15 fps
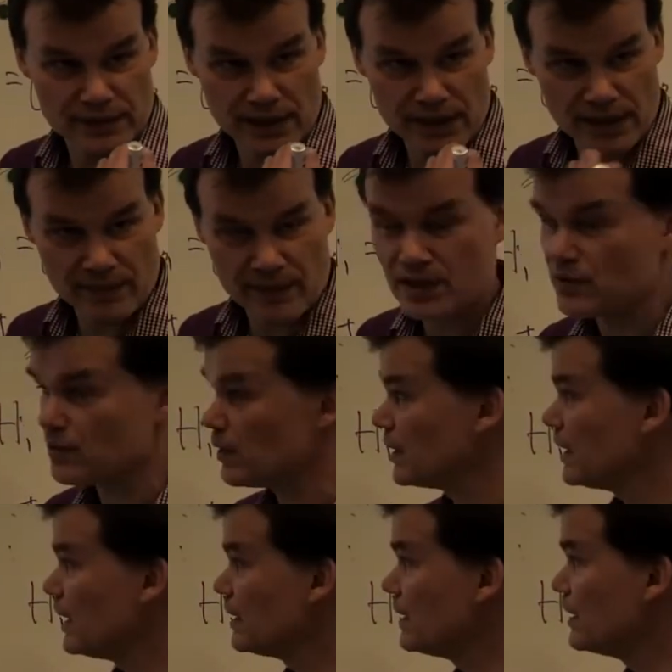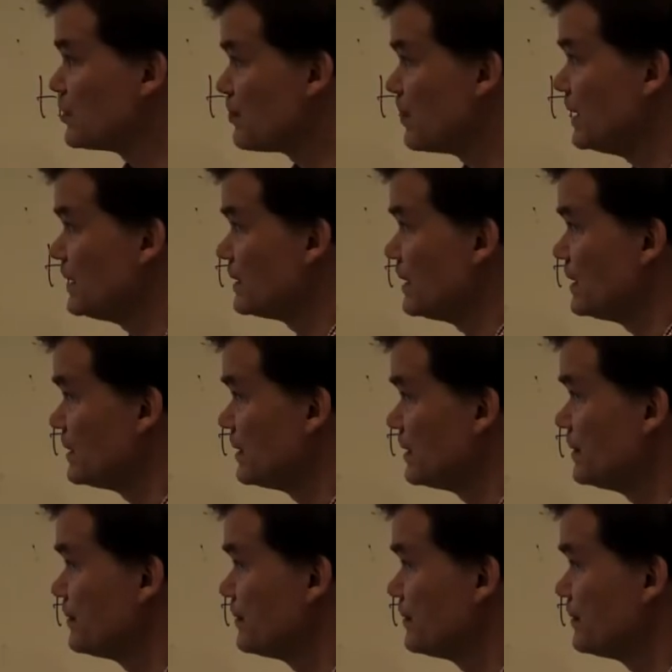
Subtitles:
individually at each base station